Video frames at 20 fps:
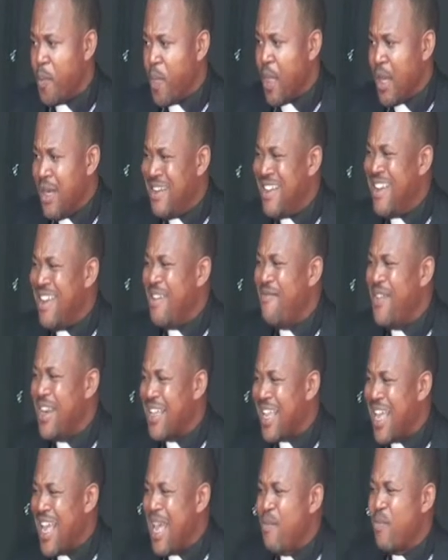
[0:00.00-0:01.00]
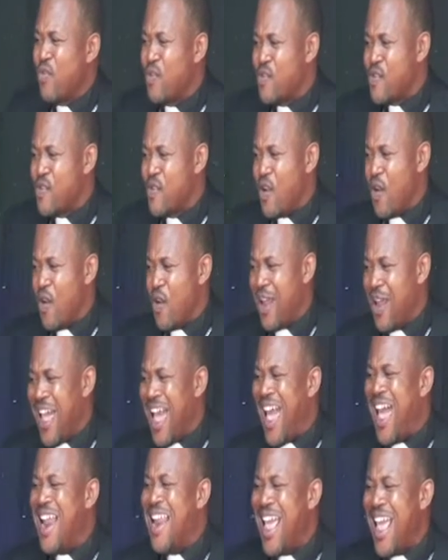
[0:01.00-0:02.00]
David came to Saul
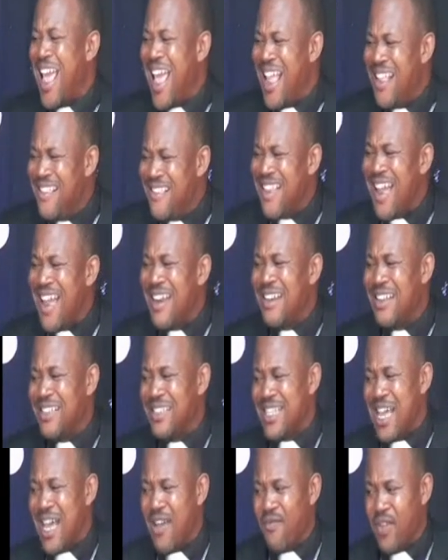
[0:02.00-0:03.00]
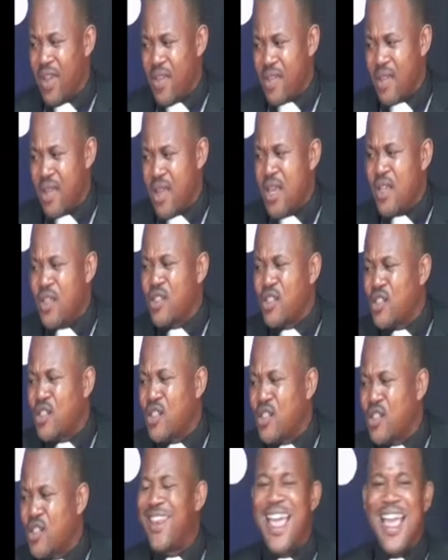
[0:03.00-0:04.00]
and entered the service.
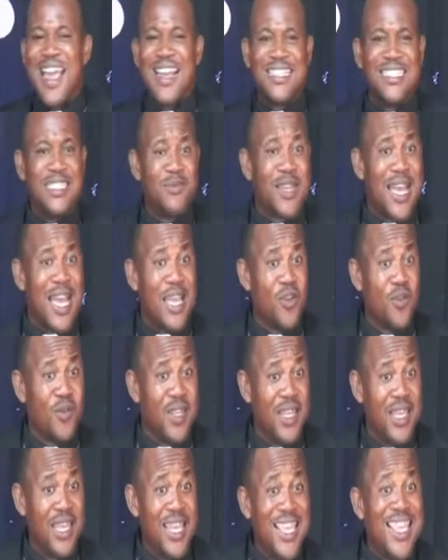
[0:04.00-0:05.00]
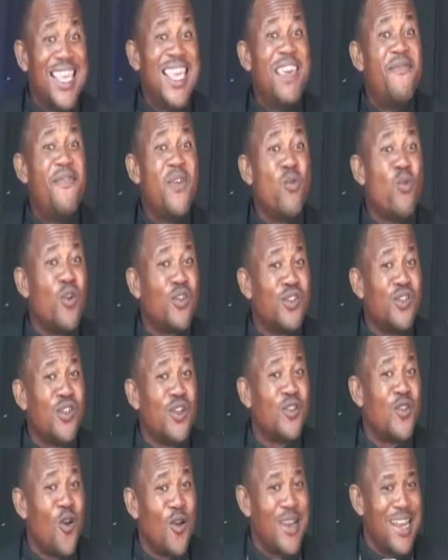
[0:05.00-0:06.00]
Saul liked him. Can you see? If he was not
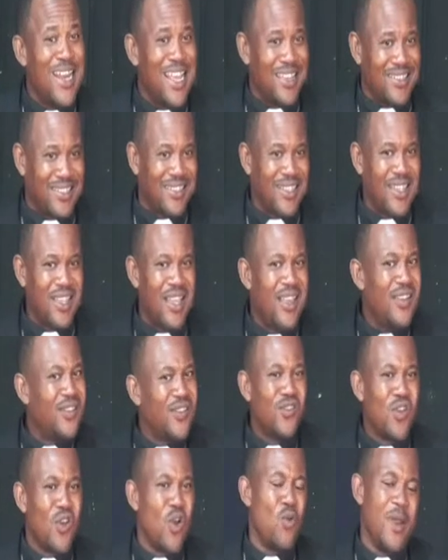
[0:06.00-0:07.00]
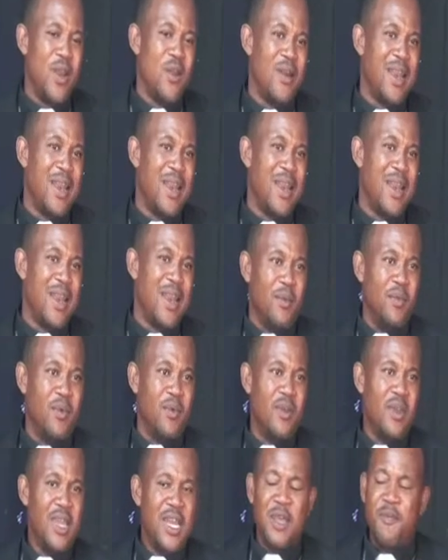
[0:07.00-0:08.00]
honest, Saul will not like him.
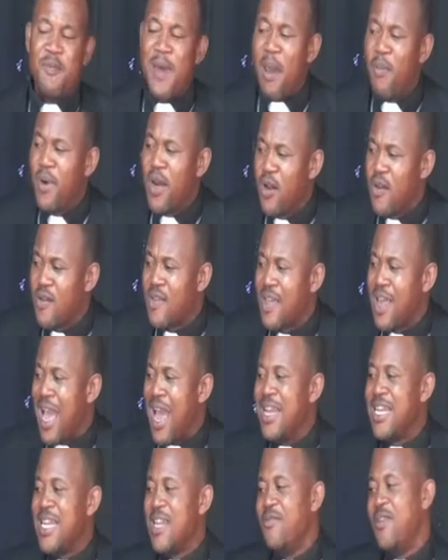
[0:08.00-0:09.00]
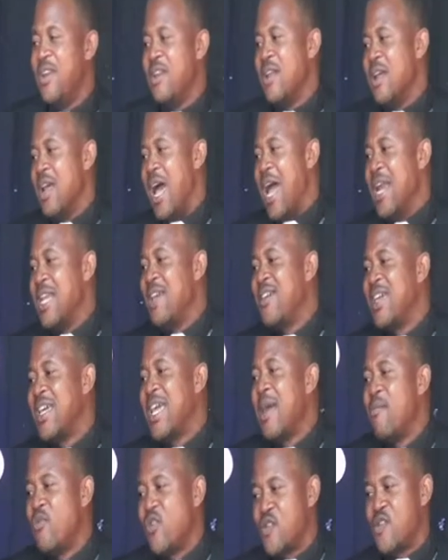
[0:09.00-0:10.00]
The Bible did not say, and David, and David
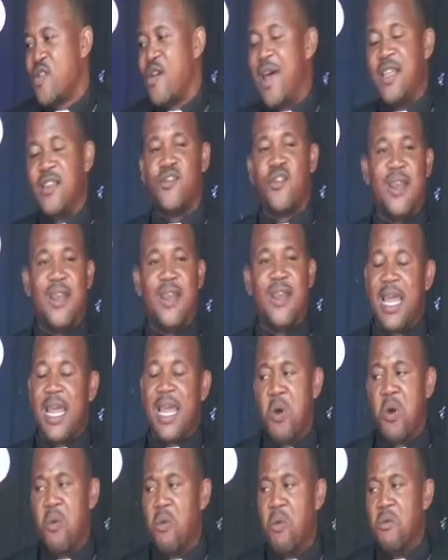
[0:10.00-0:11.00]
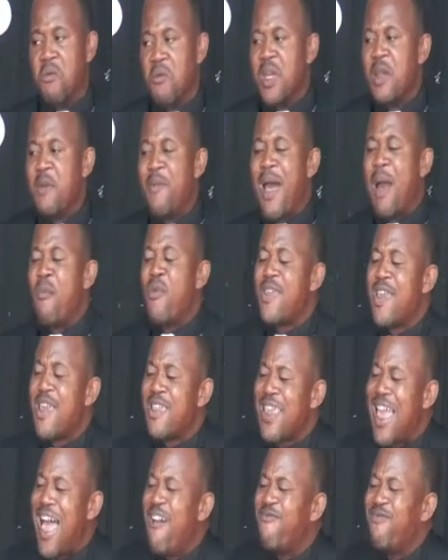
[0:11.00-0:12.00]
came to Saul and Saul liked him. No, the Bible says,
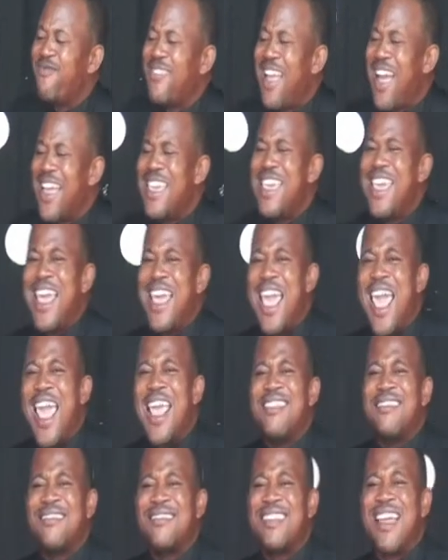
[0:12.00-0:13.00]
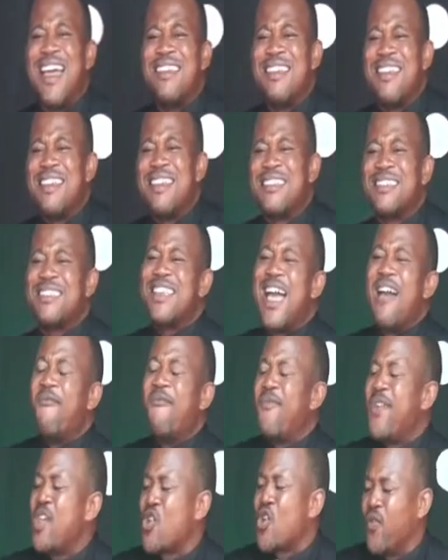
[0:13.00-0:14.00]
after he entered the
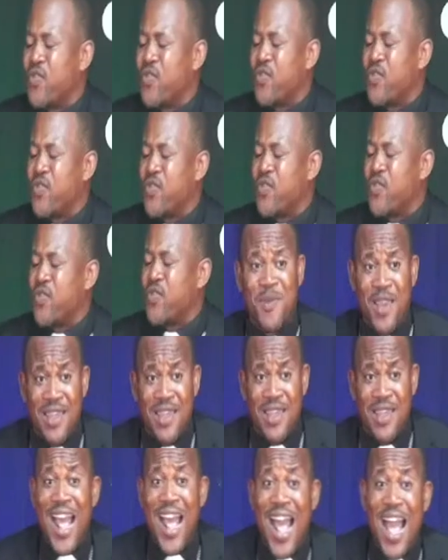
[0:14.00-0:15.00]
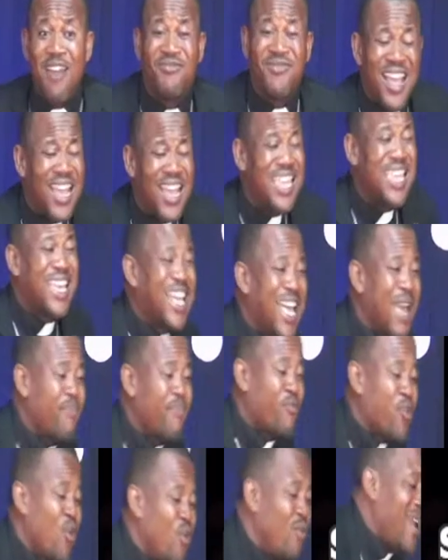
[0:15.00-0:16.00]
service of Saul, which means after he kept
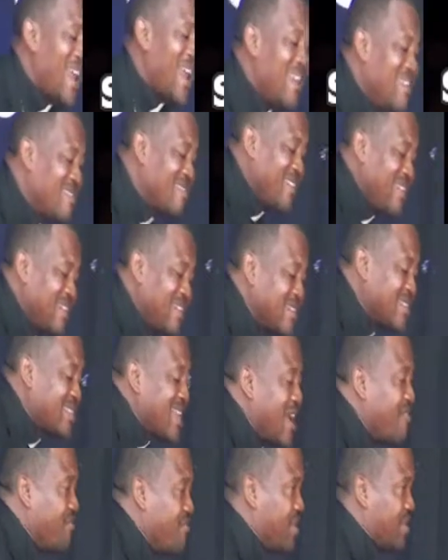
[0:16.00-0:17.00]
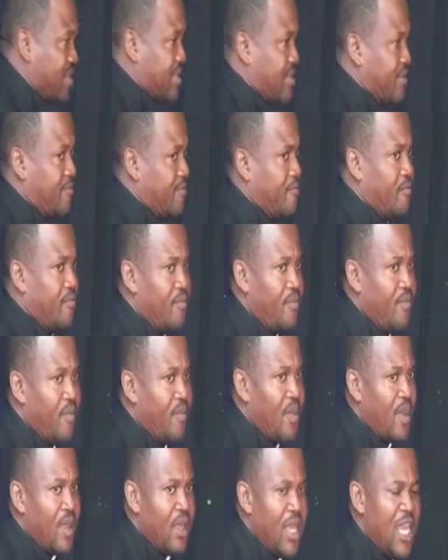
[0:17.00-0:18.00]
on rendering his service.
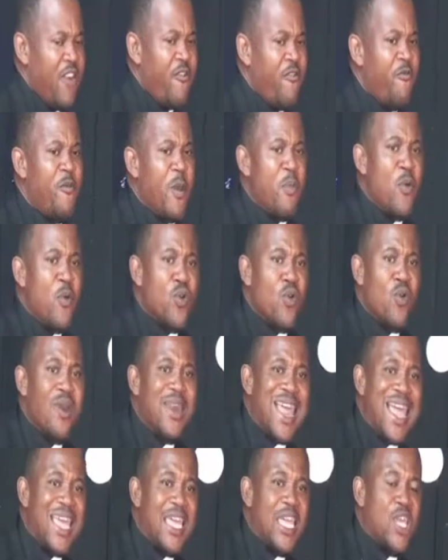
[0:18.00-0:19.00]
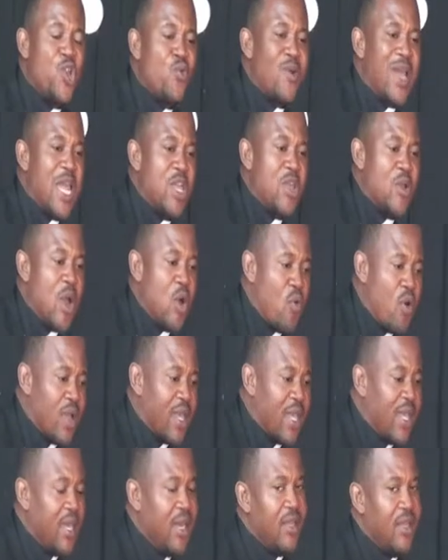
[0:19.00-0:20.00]
If people don't like you where you are
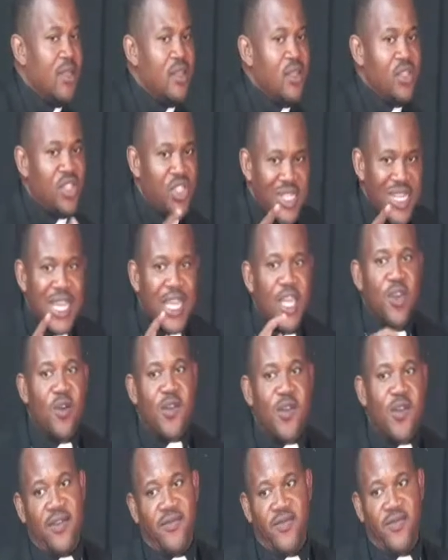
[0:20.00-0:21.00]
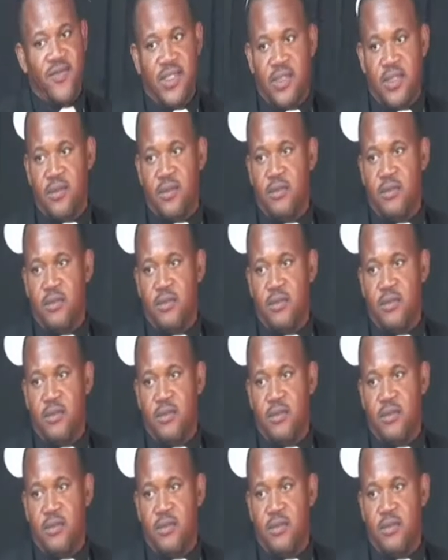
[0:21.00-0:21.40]
working, check your service.